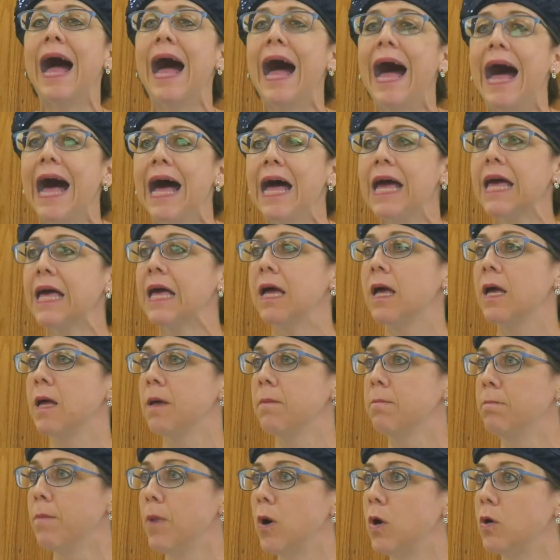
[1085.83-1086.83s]
Ach
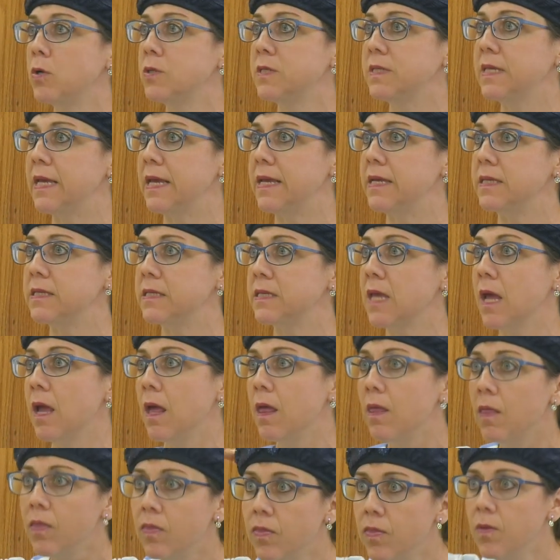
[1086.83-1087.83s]
Moses,
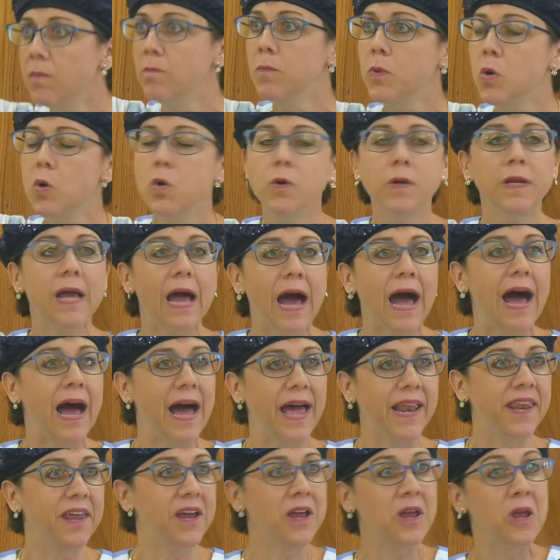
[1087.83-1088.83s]
the moon
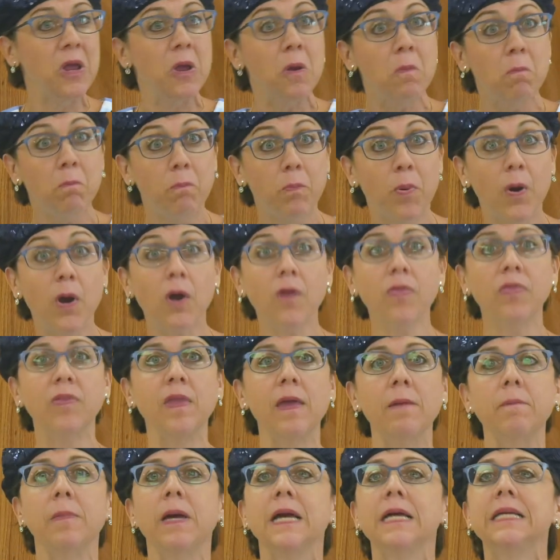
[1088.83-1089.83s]
god, birthed
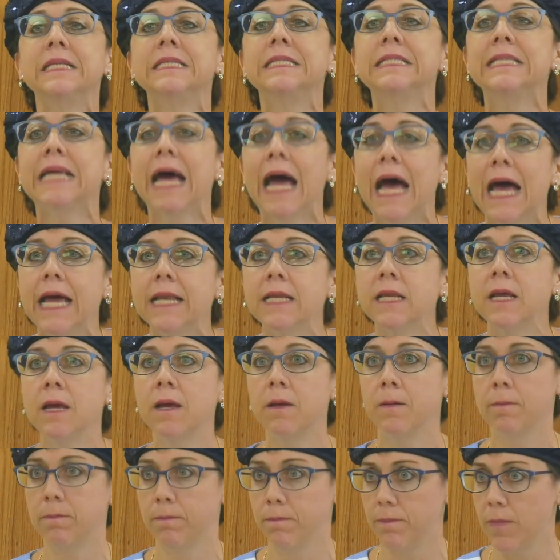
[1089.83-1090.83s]
him. Tut
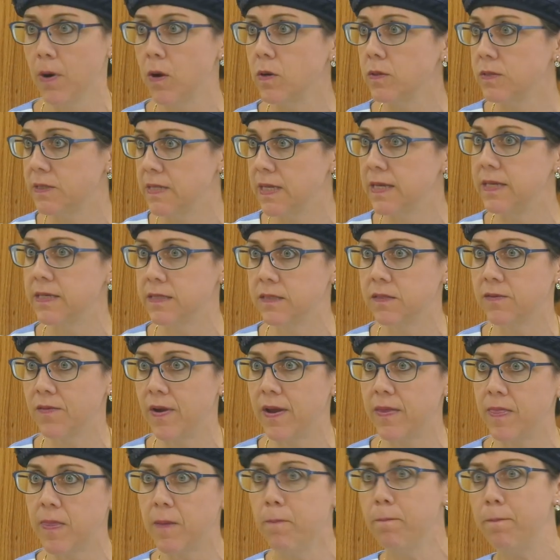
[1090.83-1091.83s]
Moses,
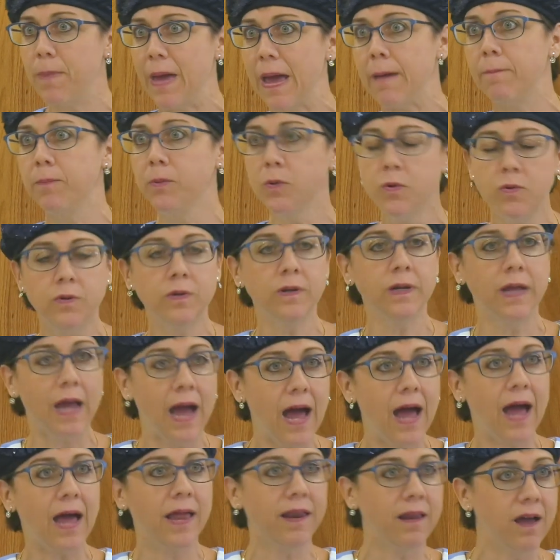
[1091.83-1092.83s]
right? The baboon
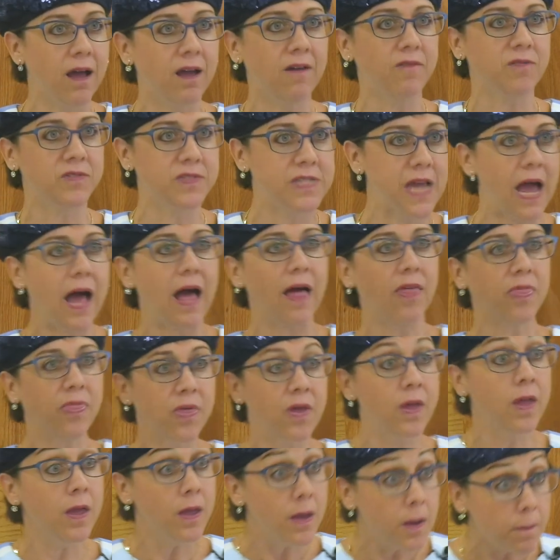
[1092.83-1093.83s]
god of Toph,
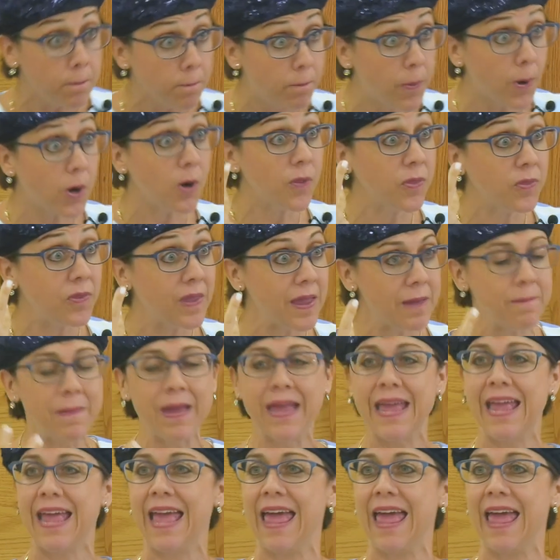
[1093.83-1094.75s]
birthed him.